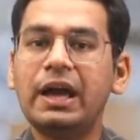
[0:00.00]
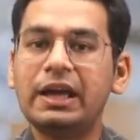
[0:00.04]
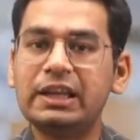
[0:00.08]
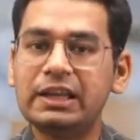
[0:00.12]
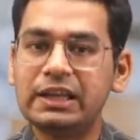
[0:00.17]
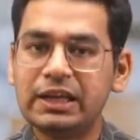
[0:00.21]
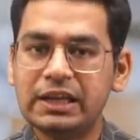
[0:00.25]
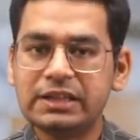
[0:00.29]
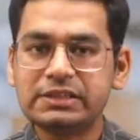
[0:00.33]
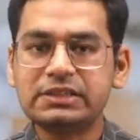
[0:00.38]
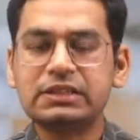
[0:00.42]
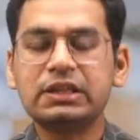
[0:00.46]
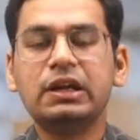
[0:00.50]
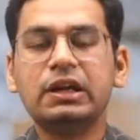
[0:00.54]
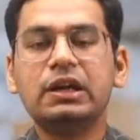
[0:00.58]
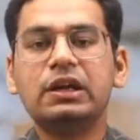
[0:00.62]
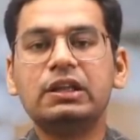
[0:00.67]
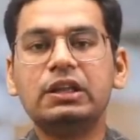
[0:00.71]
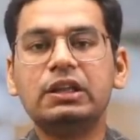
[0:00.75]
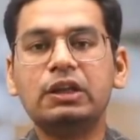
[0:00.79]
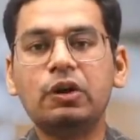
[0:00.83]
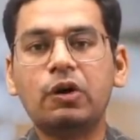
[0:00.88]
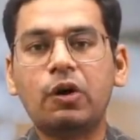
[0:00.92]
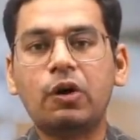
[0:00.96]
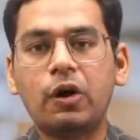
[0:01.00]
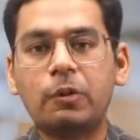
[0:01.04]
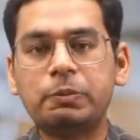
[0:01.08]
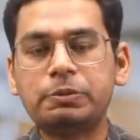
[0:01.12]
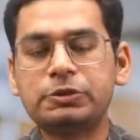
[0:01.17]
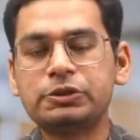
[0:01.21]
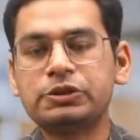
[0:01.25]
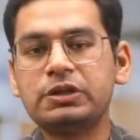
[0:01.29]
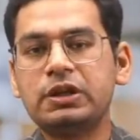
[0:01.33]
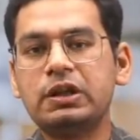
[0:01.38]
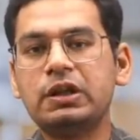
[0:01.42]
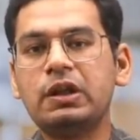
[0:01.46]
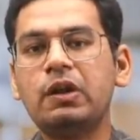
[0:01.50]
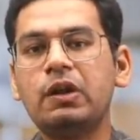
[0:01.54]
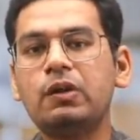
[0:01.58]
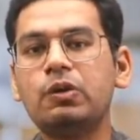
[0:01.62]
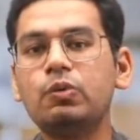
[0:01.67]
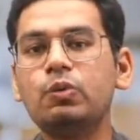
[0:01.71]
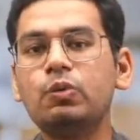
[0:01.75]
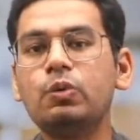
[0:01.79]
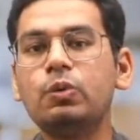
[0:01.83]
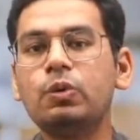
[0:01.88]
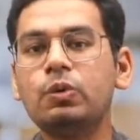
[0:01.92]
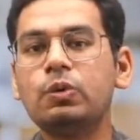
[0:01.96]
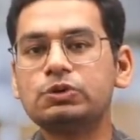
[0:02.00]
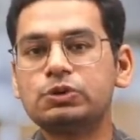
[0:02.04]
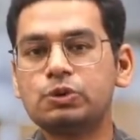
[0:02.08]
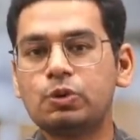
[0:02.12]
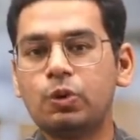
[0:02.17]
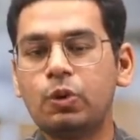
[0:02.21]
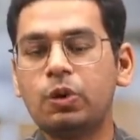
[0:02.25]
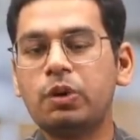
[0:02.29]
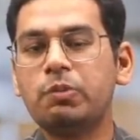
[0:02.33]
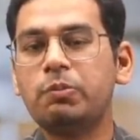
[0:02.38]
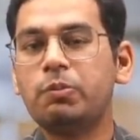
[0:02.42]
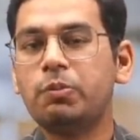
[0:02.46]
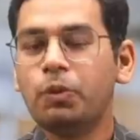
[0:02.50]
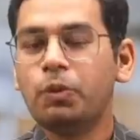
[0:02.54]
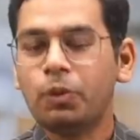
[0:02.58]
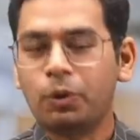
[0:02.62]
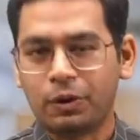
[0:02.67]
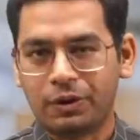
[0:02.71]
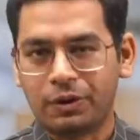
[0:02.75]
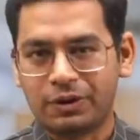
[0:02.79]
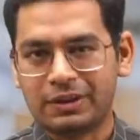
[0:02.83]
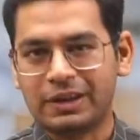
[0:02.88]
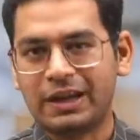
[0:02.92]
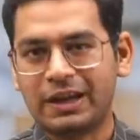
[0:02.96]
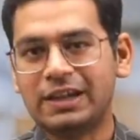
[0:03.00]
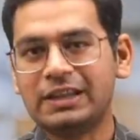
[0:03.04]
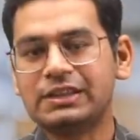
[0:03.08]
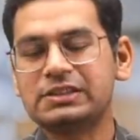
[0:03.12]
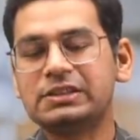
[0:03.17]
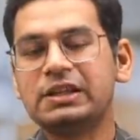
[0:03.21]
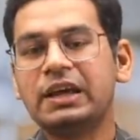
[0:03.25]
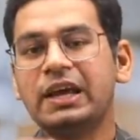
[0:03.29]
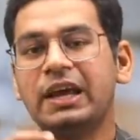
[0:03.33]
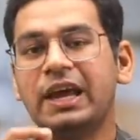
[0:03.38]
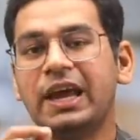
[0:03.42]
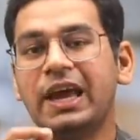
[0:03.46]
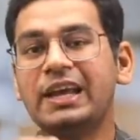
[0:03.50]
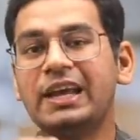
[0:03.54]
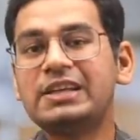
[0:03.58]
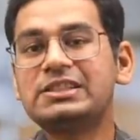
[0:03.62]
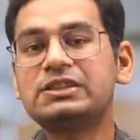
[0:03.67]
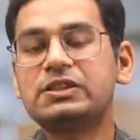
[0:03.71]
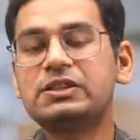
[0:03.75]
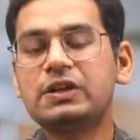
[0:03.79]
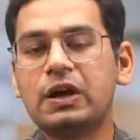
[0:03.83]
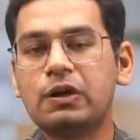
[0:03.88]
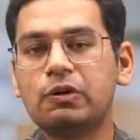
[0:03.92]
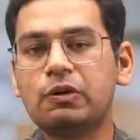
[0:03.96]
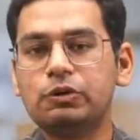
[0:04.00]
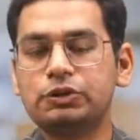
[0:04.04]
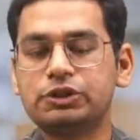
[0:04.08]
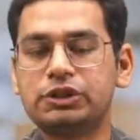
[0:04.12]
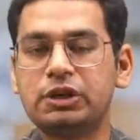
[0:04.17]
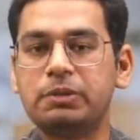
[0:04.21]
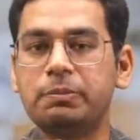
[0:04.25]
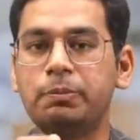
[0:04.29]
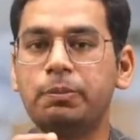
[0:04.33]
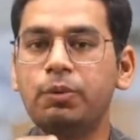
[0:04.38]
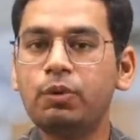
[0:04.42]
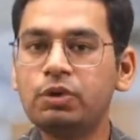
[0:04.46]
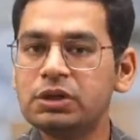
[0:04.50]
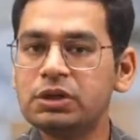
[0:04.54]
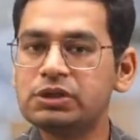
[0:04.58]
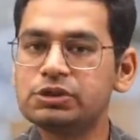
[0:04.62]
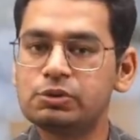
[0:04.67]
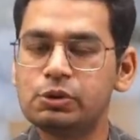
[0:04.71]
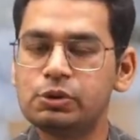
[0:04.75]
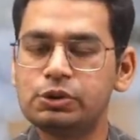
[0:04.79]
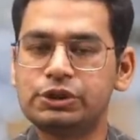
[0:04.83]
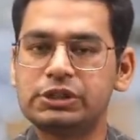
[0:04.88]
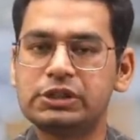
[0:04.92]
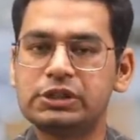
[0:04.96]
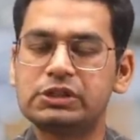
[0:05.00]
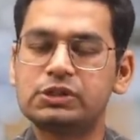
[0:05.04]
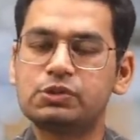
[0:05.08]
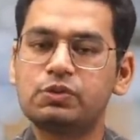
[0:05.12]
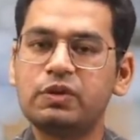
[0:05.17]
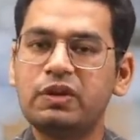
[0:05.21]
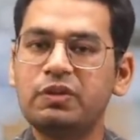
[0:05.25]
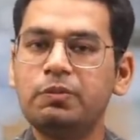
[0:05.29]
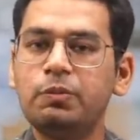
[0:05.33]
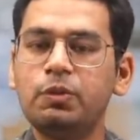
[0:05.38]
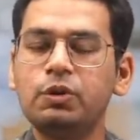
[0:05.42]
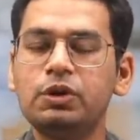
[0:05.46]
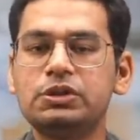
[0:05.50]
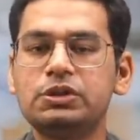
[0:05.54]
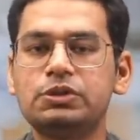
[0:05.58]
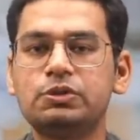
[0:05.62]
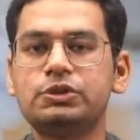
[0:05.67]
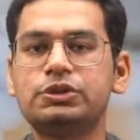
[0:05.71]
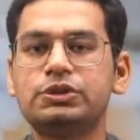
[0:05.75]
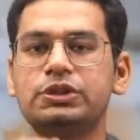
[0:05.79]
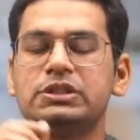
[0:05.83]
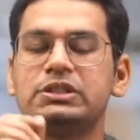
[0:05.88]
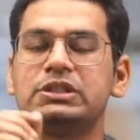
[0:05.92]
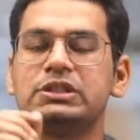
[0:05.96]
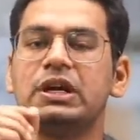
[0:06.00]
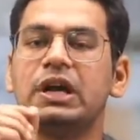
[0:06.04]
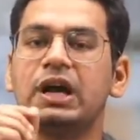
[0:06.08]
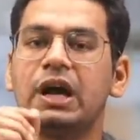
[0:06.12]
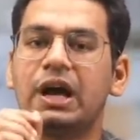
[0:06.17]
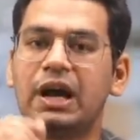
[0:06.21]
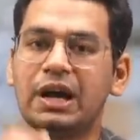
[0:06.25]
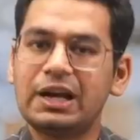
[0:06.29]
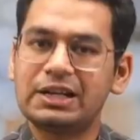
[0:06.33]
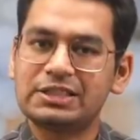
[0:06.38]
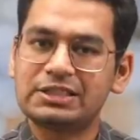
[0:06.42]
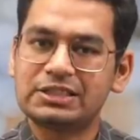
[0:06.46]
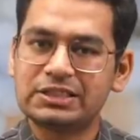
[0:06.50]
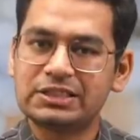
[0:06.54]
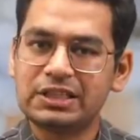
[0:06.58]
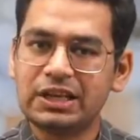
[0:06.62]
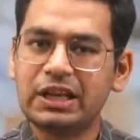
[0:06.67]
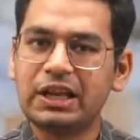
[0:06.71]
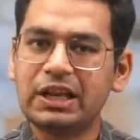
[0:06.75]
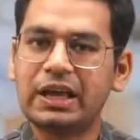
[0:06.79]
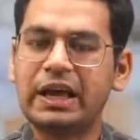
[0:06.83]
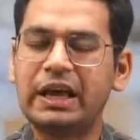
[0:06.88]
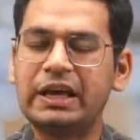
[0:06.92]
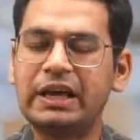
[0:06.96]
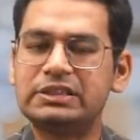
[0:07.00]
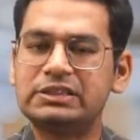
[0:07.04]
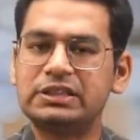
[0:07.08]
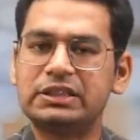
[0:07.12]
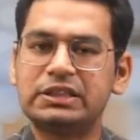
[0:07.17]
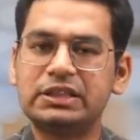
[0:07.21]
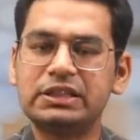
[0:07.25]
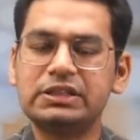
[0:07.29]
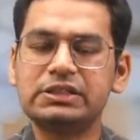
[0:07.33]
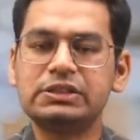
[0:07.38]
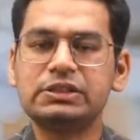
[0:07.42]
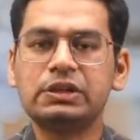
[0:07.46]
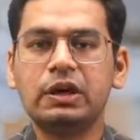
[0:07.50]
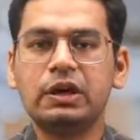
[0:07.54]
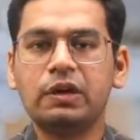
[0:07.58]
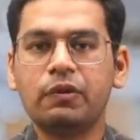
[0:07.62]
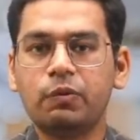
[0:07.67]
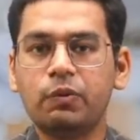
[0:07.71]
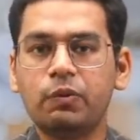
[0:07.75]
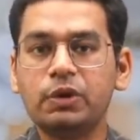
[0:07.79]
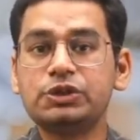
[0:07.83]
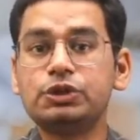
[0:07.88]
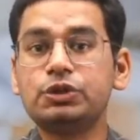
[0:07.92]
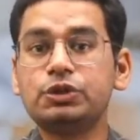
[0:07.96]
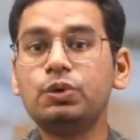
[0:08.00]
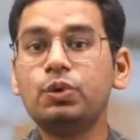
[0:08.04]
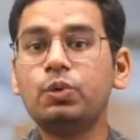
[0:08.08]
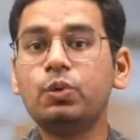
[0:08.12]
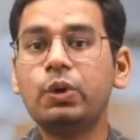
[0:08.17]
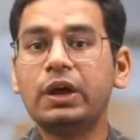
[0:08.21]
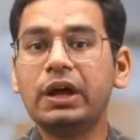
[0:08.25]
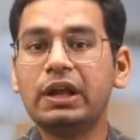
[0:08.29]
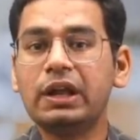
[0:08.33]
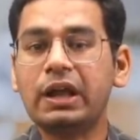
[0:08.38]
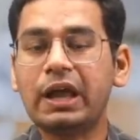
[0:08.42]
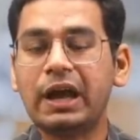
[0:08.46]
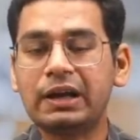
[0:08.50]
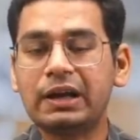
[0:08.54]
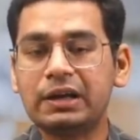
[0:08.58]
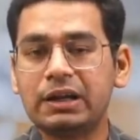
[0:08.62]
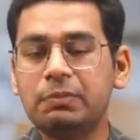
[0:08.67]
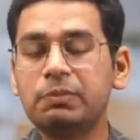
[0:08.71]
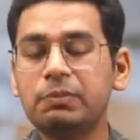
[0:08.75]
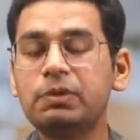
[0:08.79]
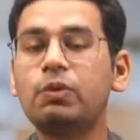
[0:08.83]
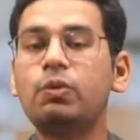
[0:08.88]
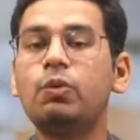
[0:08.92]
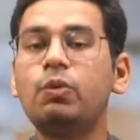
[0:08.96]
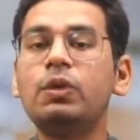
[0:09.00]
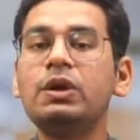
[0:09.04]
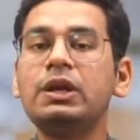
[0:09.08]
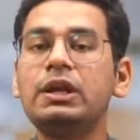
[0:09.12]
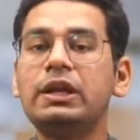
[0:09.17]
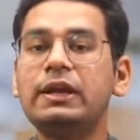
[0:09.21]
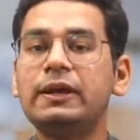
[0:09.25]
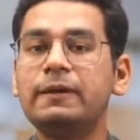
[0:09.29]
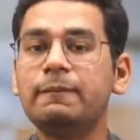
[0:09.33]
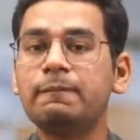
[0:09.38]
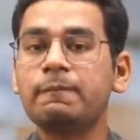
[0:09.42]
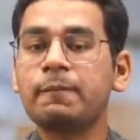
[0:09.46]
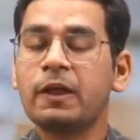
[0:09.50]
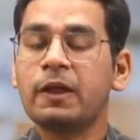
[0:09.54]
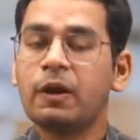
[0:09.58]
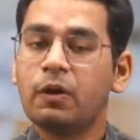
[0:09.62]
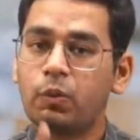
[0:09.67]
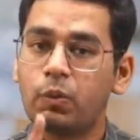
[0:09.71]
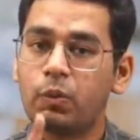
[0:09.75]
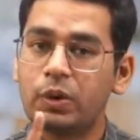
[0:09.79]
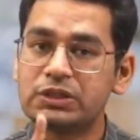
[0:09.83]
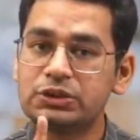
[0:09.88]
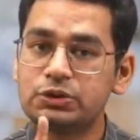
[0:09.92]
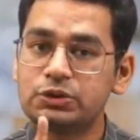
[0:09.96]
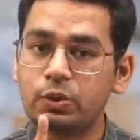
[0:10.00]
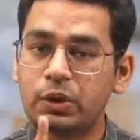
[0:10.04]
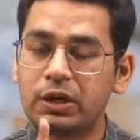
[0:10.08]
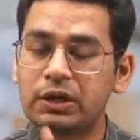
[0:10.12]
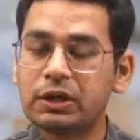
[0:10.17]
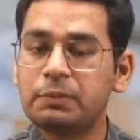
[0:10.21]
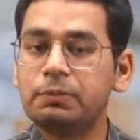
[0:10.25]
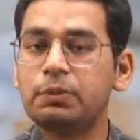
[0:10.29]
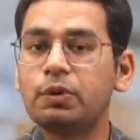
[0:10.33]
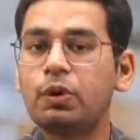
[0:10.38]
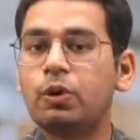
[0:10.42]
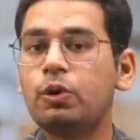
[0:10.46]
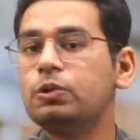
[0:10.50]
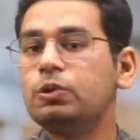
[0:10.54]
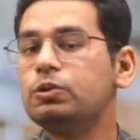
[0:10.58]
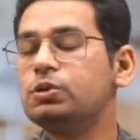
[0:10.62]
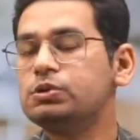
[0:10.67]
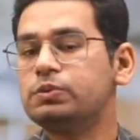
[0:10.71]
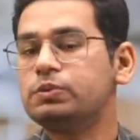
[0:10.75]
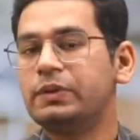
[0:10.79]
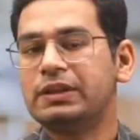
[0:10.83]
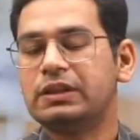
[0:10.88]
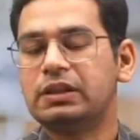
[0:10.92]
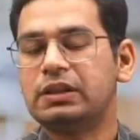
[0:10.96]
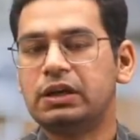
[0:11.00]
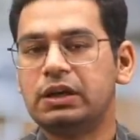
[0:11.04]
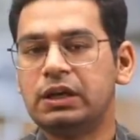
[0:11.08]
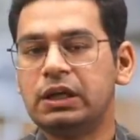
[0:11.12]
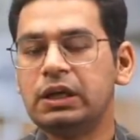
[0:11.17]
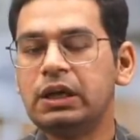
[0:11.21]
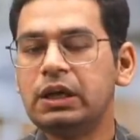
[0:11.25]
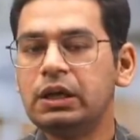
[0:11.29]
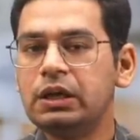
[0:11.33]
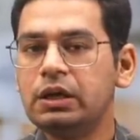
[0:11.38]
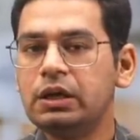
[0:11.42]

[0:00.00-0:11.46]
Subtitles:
And yes, the option to score more, that is extra question, bonus questions, 12 bonus questions are still as it is, which you can attempt only once you attempt all those 130